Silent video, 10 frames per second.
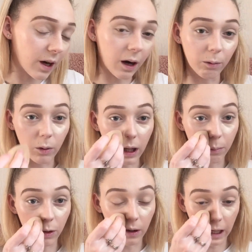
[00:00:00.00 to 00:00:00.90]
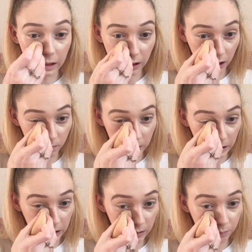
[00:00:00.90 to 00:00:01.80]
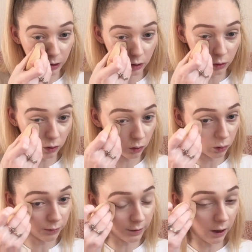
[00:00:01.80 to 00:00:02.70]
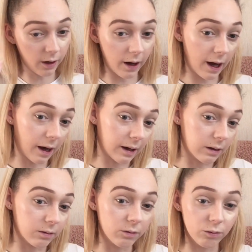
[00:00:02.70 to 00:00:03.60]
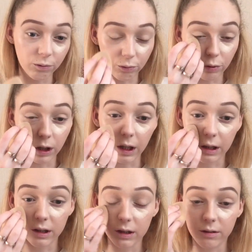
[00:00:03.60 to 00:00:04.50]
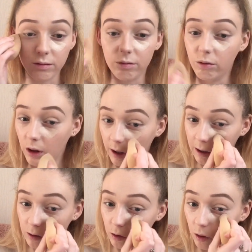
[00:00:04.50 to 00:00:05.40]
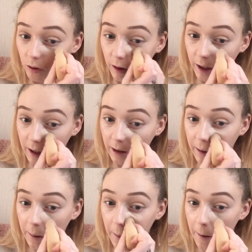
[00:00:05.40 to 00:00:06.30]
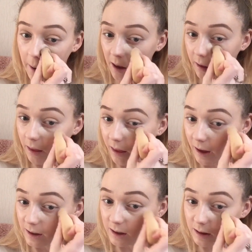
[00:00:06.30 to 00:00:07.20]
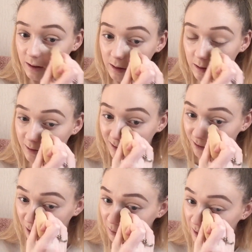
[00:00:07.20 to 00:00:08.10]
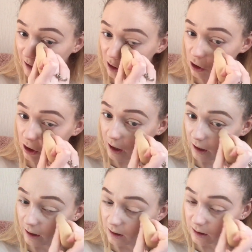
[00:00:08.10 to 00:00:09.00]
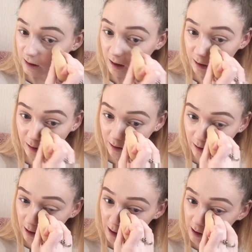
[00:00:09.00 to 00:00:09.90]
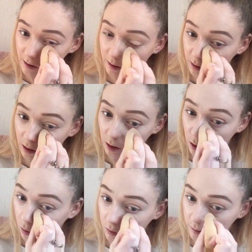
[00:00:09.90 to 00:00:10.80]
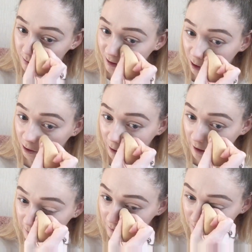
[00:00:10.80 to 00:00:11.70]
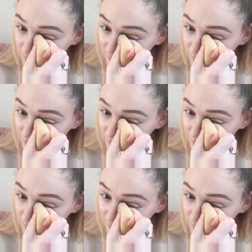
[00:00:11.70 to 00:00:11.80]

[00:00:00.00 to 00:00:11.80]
I will keep you guys updated, but so far I really do not like this foundation. It is not great.